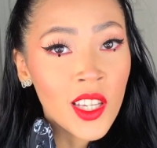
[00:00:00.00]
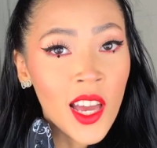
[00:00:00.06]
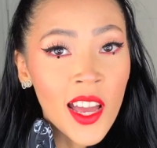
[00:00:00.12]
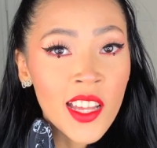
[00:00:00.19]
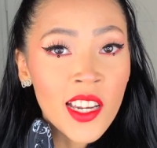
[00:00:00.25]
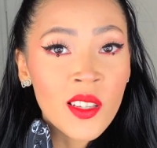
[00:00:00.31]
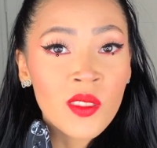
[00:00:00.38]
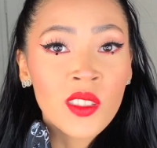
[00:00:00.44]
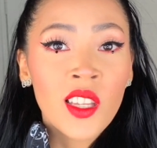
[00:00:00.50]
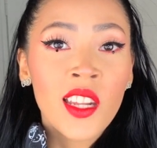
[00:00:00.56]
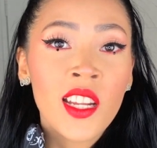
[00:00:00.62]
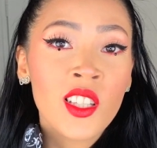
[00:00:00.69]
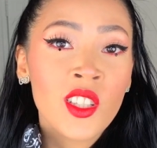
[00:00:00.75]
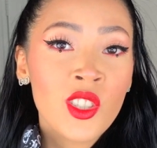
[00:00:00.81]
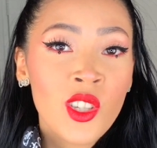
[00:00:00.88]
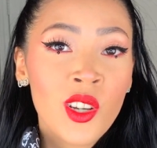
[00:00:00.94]
items that I
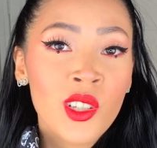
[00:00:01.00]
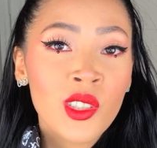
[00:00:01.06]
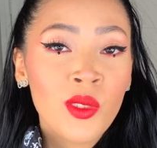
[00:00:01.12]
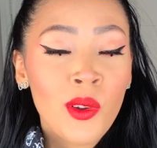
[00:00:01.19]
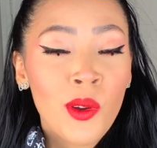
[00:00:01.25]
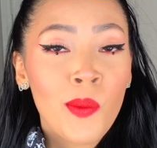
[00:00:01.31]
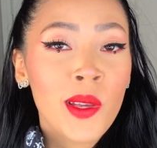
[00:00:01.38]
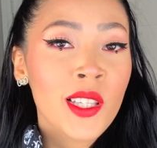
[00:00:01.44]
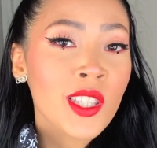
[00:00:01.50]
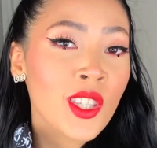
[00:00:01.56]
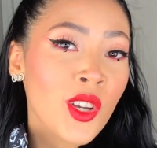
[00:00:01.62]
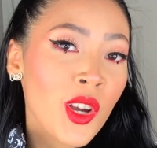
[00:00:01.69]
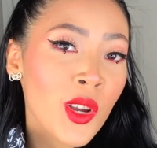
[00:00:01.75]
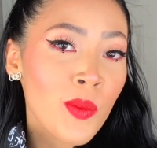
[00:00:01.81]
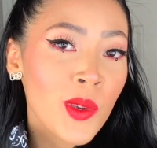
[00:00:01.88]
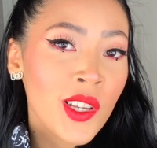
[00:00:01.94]
chose for my
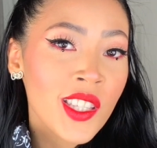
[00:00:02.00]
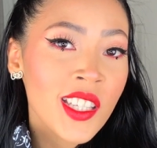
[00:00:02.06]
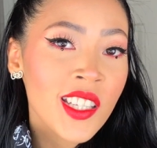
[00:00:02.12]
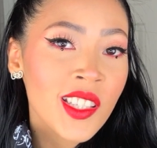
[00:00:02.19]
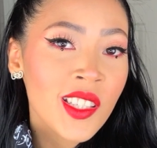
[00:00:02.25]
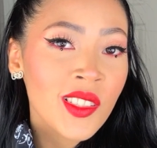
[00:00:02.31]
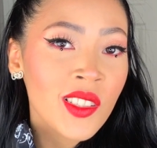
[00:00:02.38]
Scorpio season